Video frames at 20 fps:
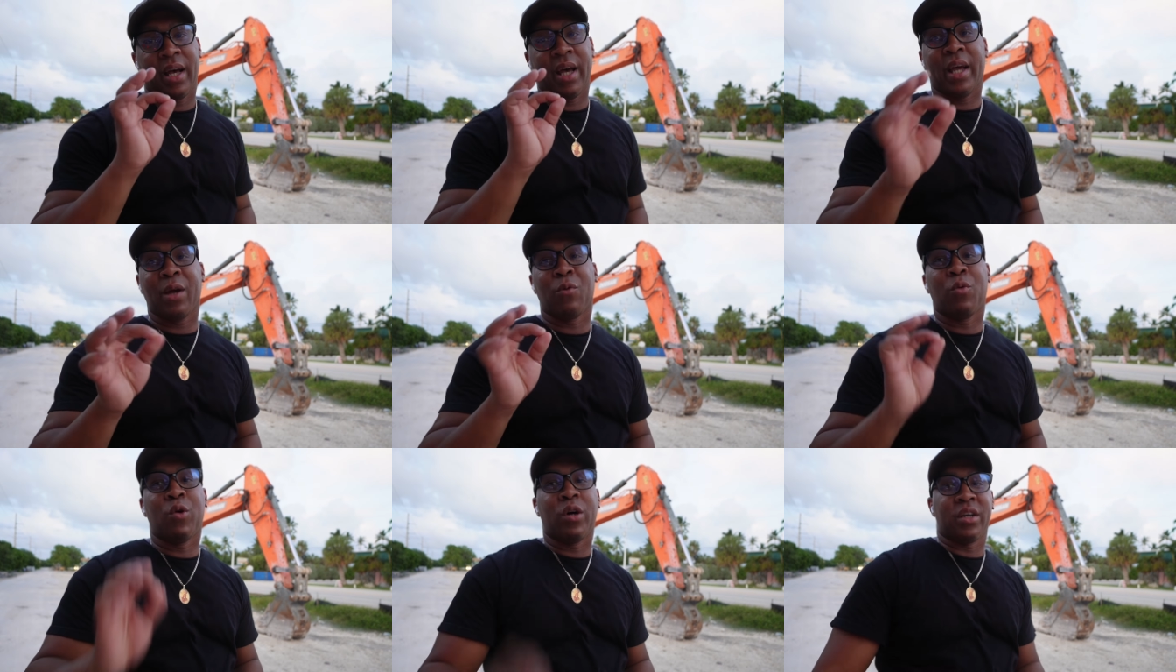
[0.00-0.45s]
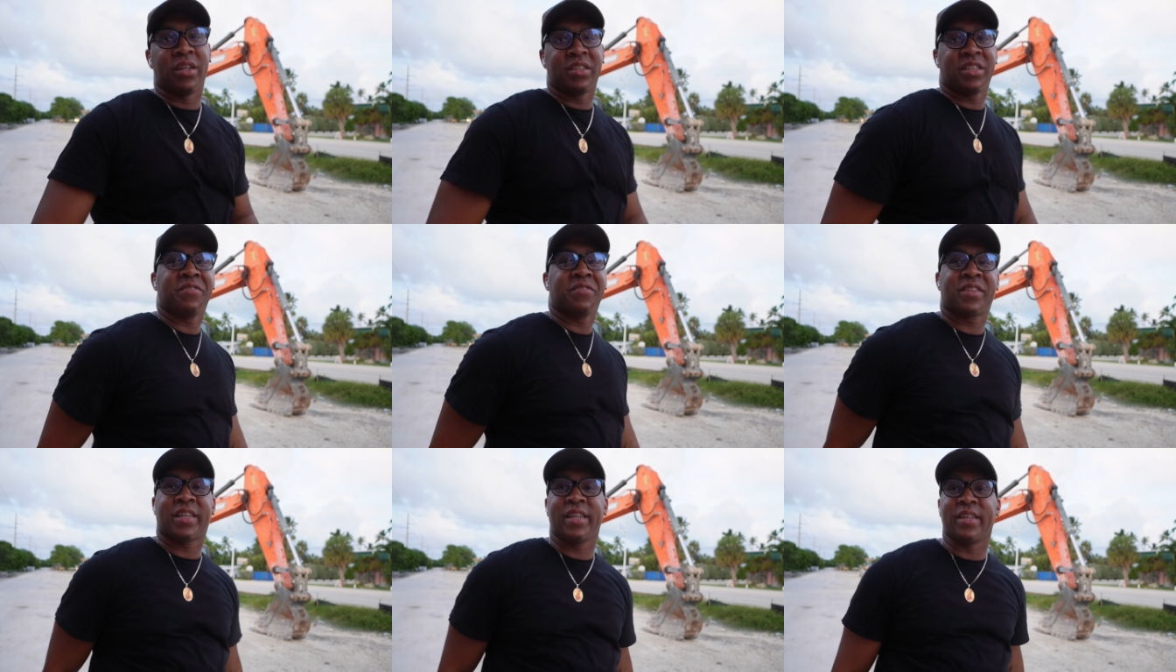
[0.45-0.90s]
A1,
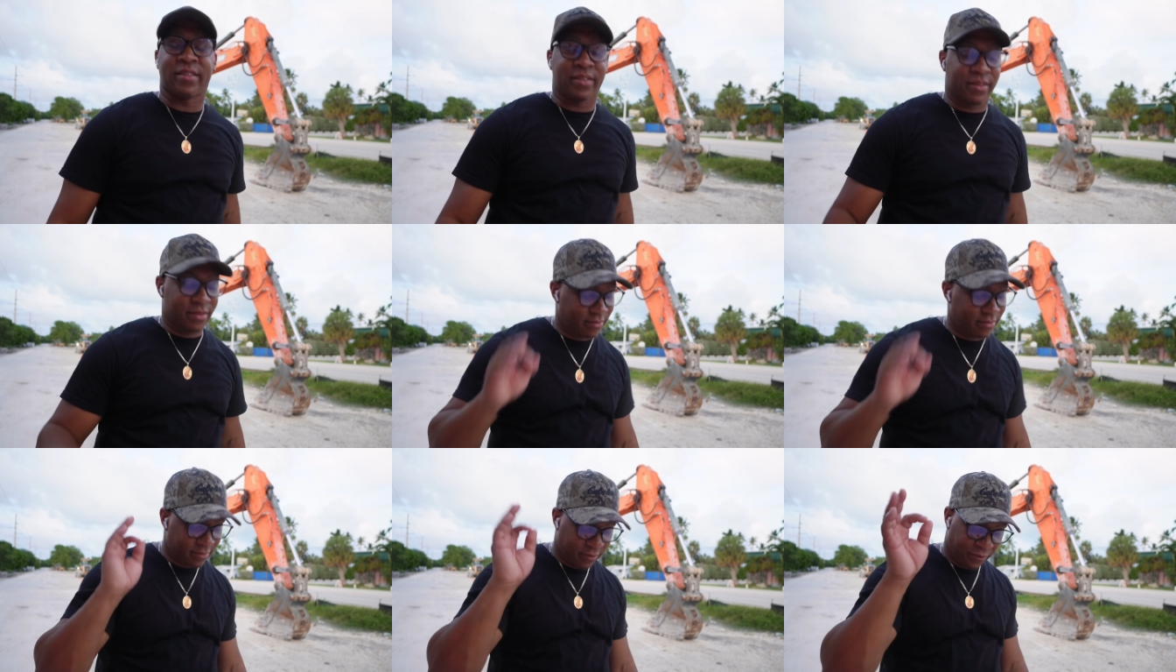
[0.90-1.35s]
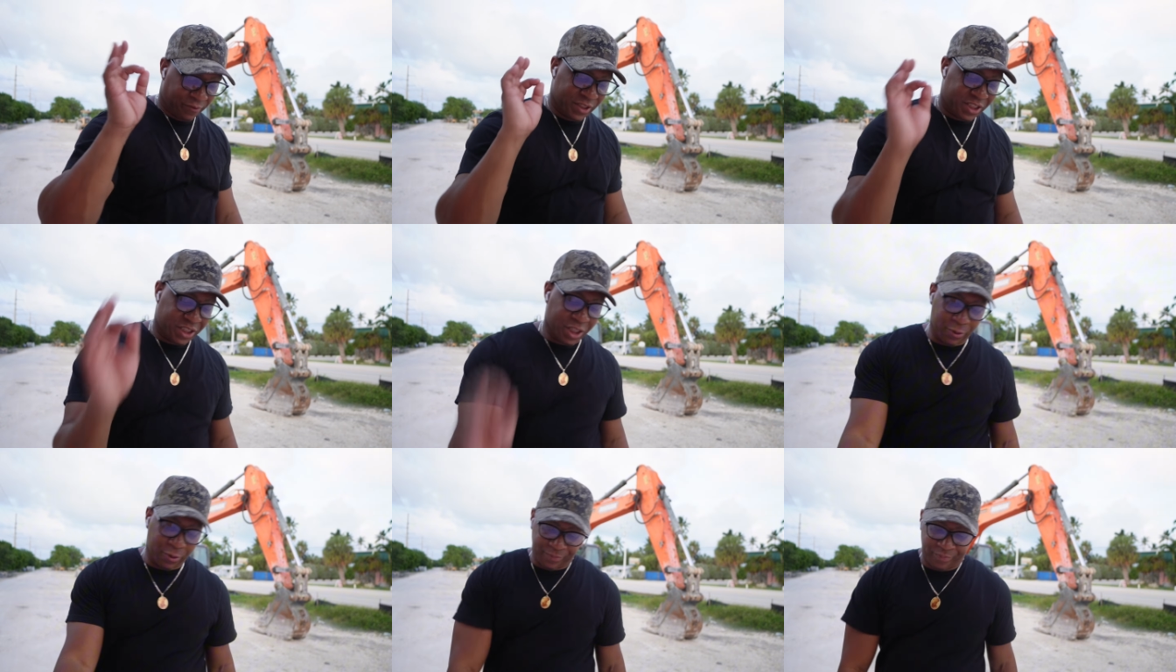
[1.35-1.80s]
chef's kiss, for
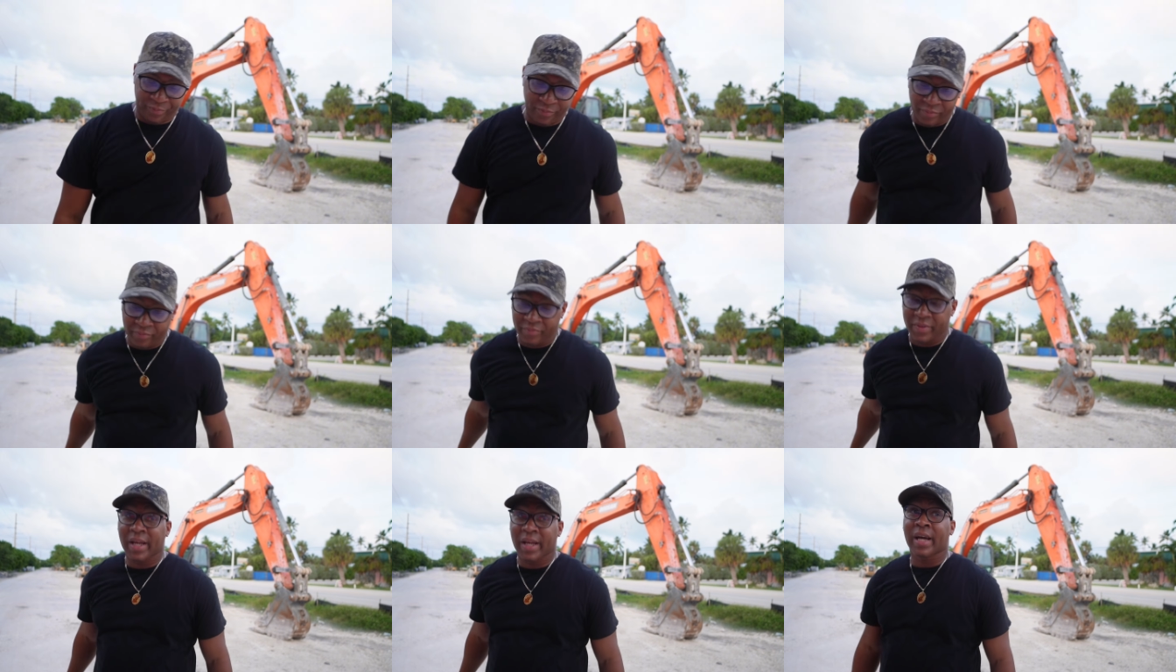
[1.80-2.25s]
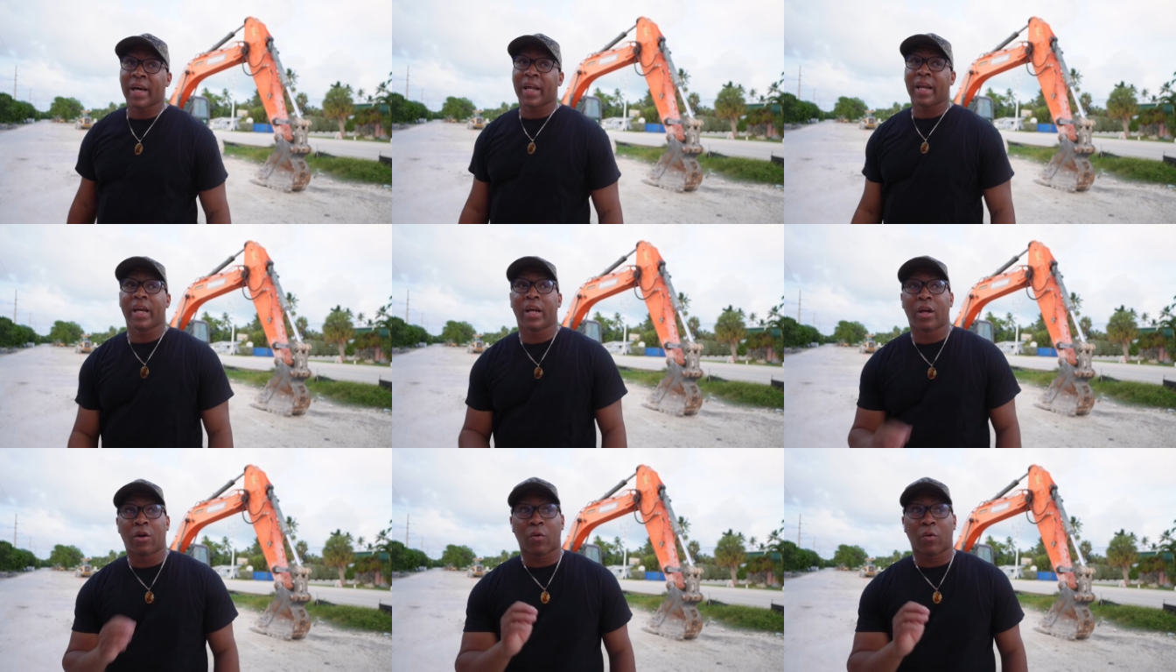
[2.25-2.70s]
sure. They got
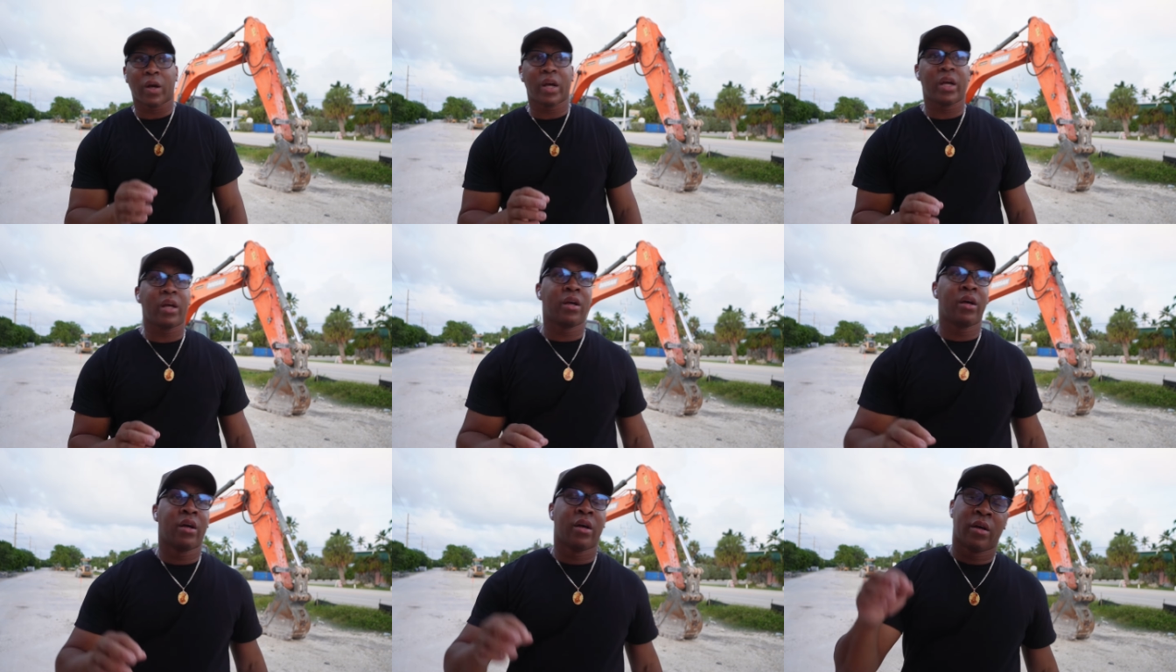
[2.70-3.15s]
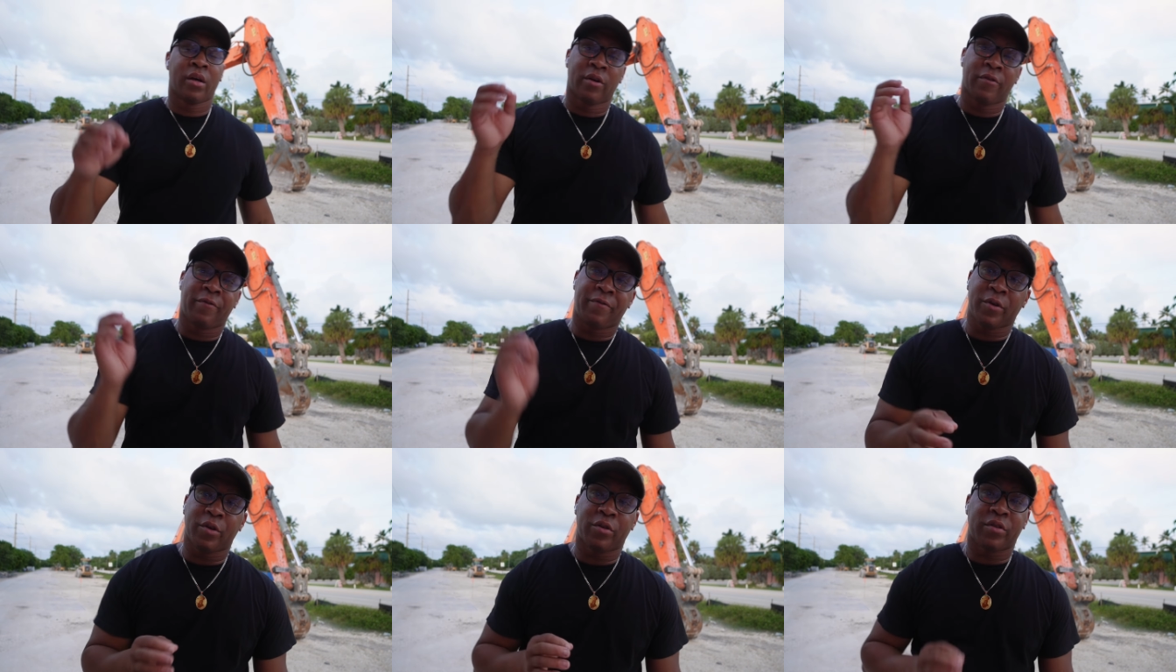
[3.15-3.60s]
a great
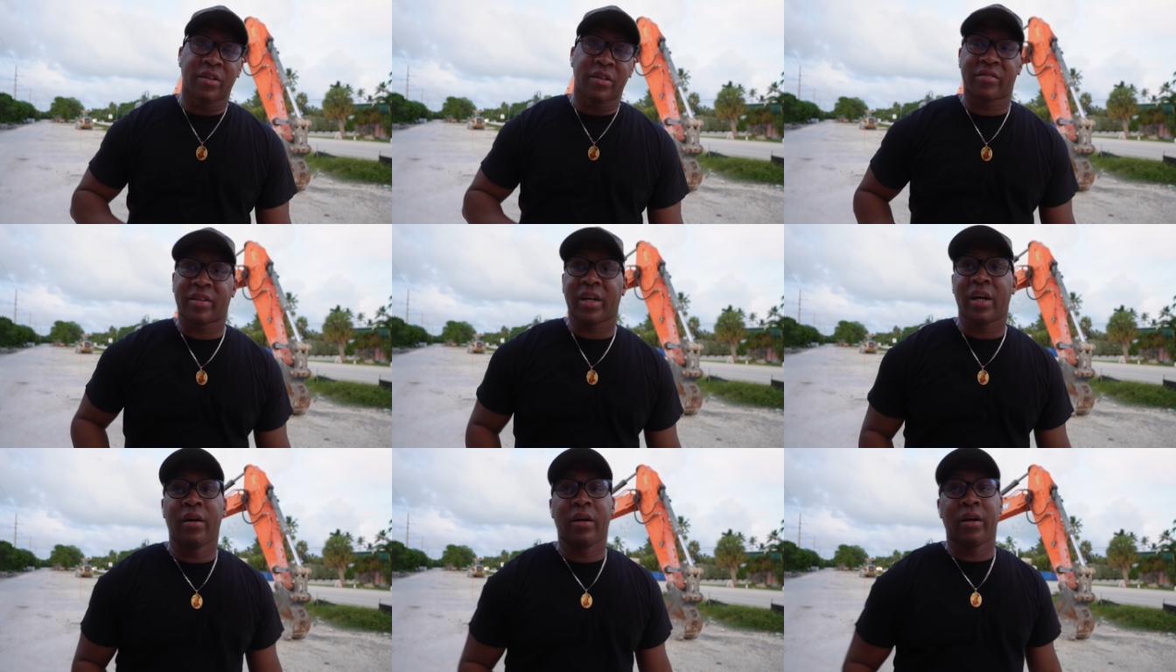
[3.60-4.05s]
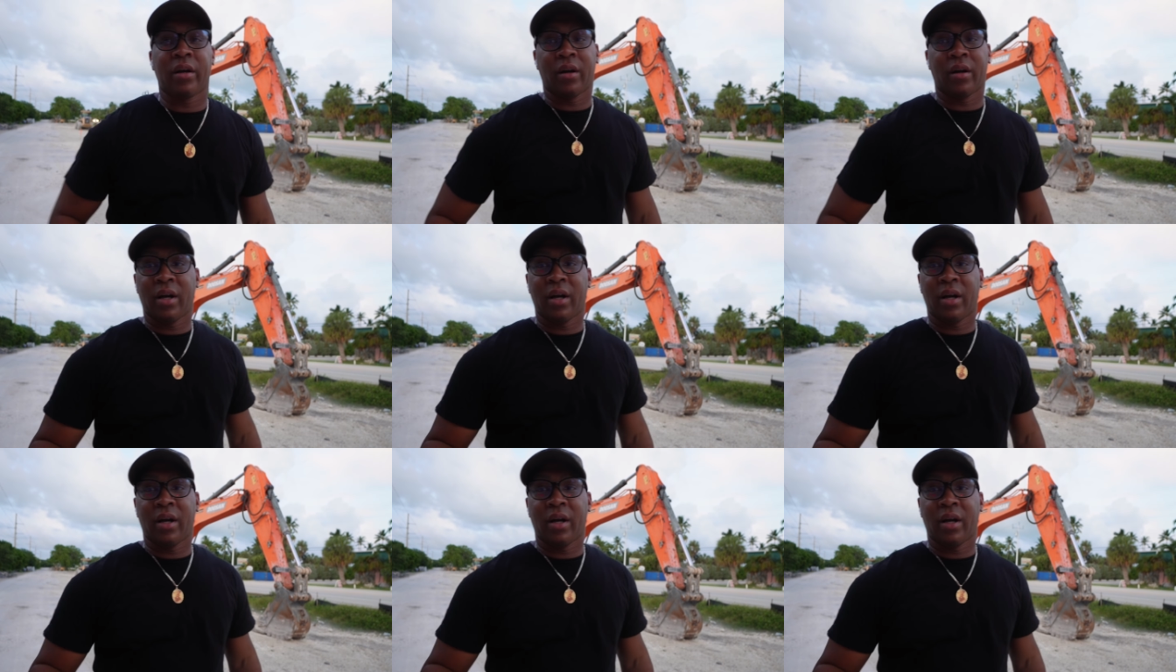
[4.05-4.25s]
fuel discount here.